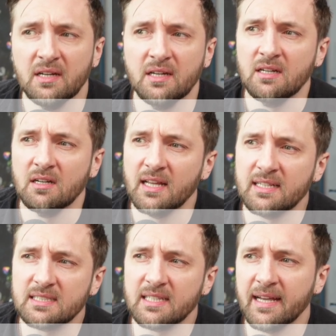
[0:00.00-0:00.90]
Let's
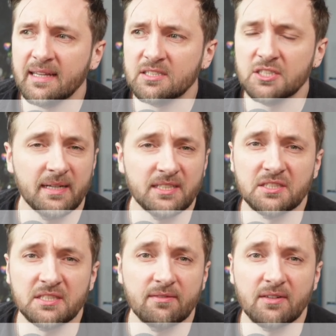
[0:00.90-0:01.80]
say that she mentions
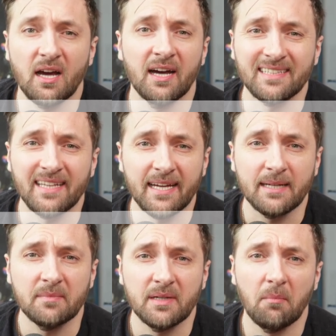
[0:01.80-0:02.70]
another guy's name.
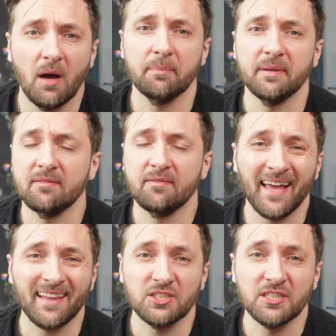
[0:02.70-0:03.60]
It might be the fact
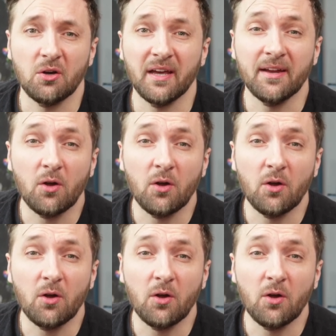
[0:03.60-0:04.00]
that she got hit on at